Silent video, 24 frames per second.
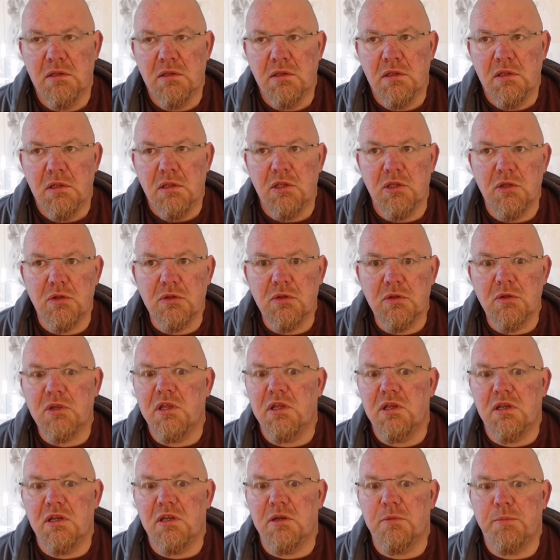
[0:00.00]
you're looking
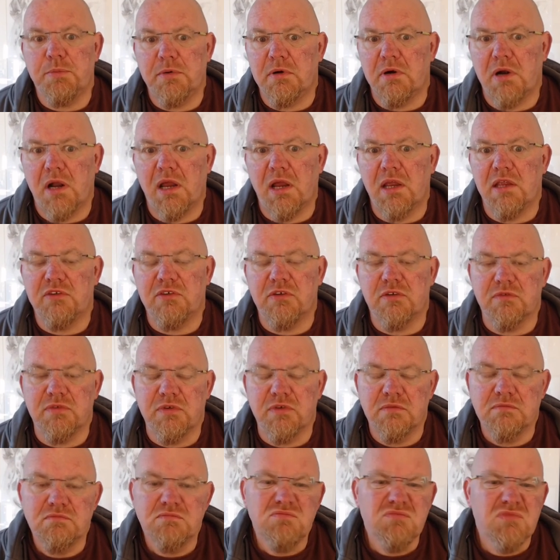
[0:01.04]
at a price of
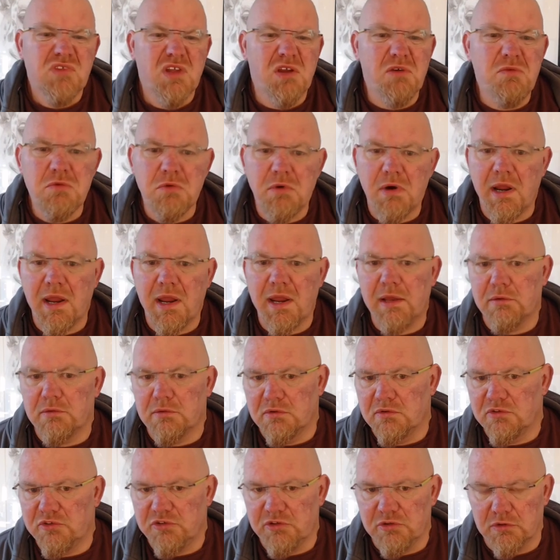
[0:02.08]

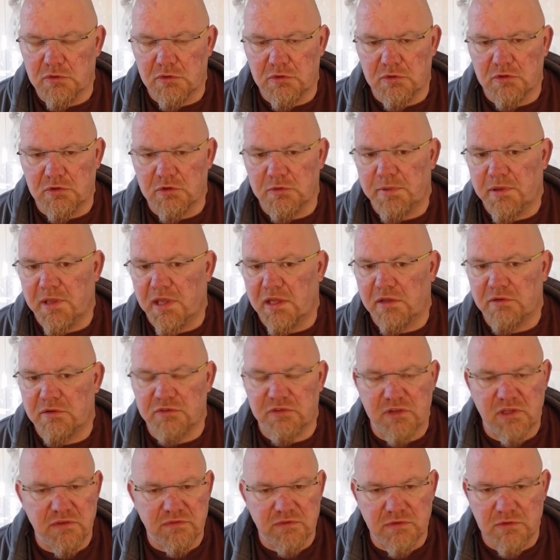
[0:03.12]
around £200,
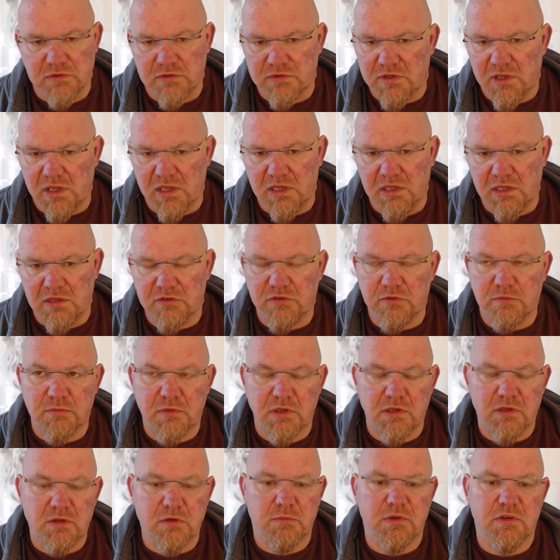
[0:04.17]
give or take. Some
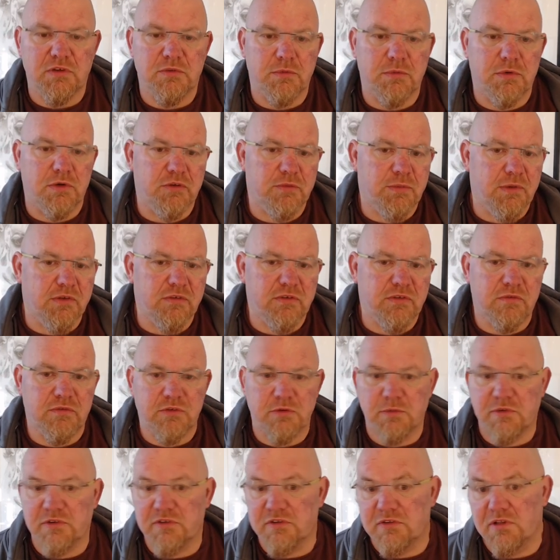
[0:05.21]
companies more expensive, some
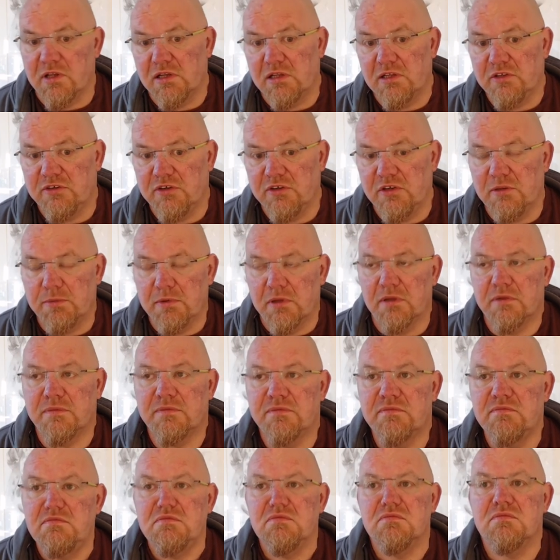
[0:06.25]
are slightly cheaper.
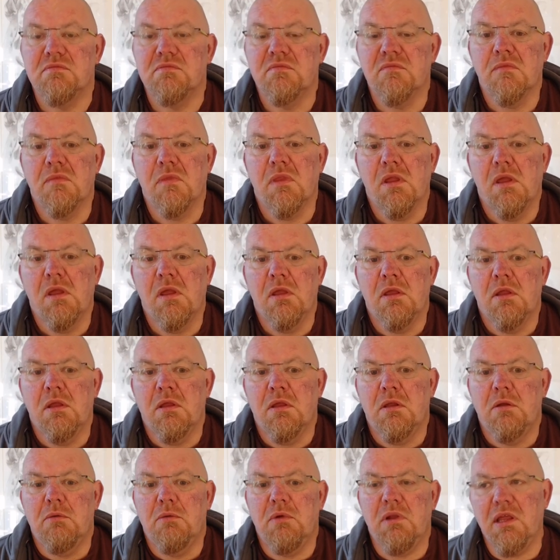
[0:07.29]

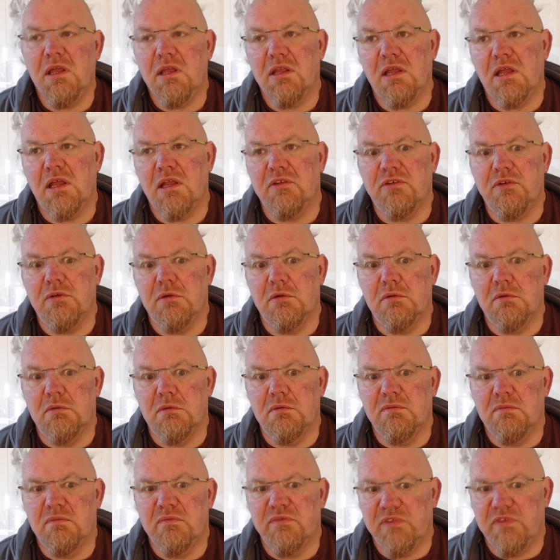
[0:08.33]
Relate that to
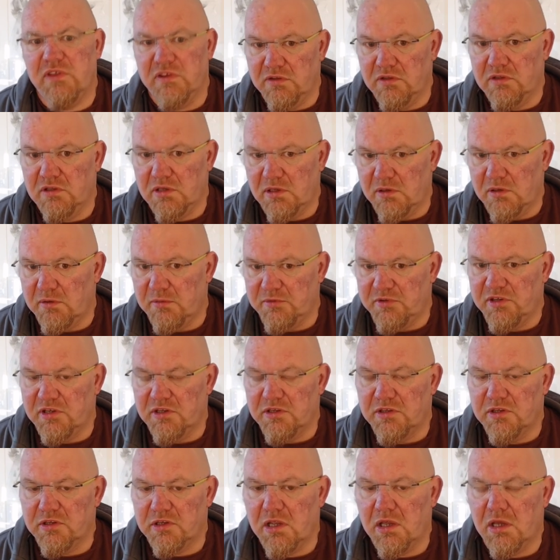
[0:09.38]
fixing your MOT in
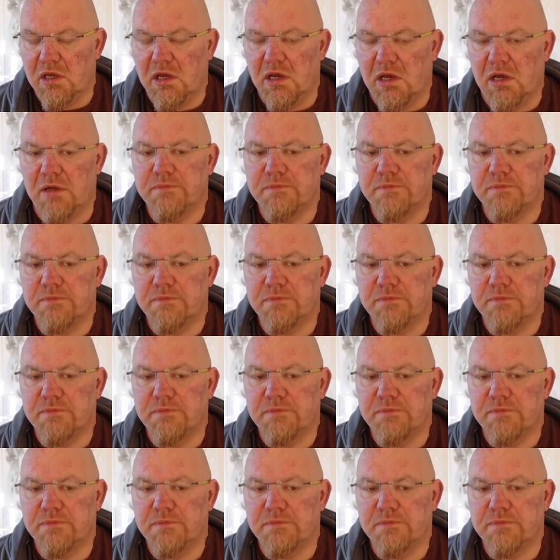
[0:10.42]
your car.